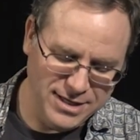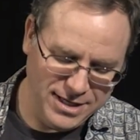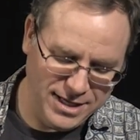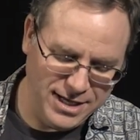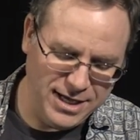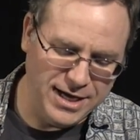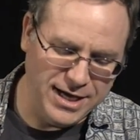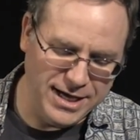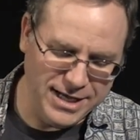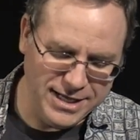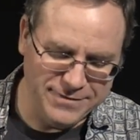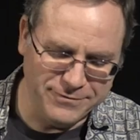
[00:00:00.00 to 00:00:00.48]

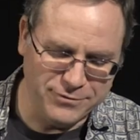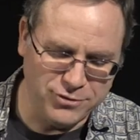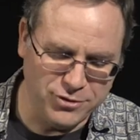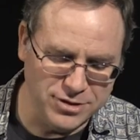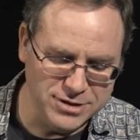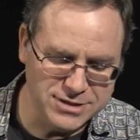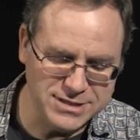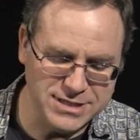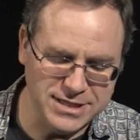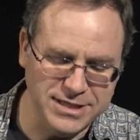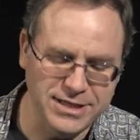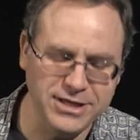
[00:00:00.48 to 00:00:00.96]
And of
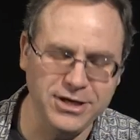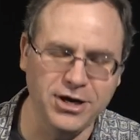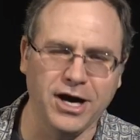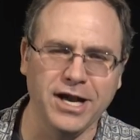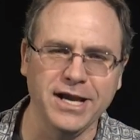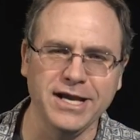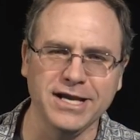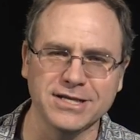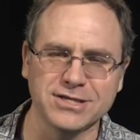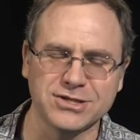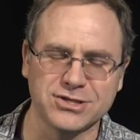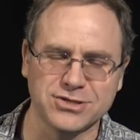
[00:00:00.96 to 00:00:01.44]
course, in the
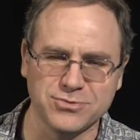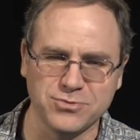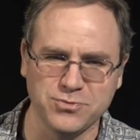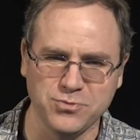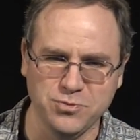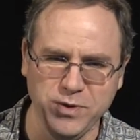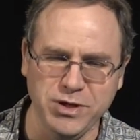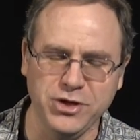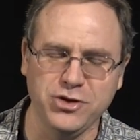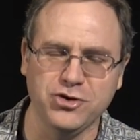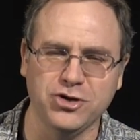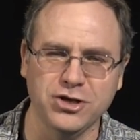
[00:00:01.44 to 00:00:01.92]
audience,
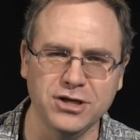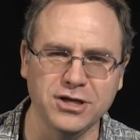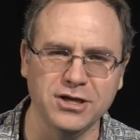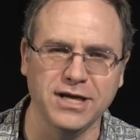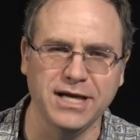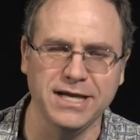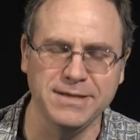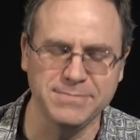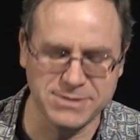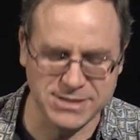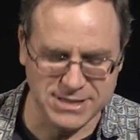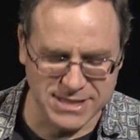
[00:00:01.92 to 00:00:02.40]
we couldn't
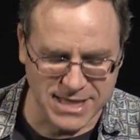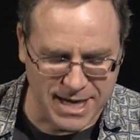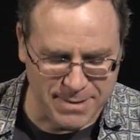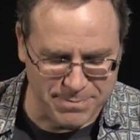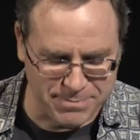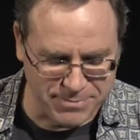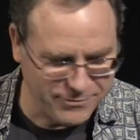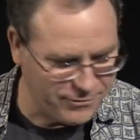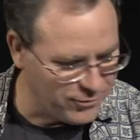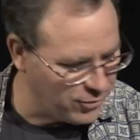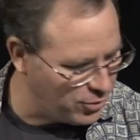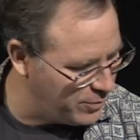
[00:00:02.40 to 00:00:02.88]
let him stop
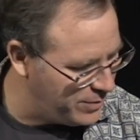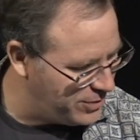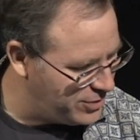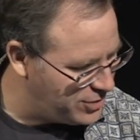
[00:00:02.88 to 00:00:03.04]
before we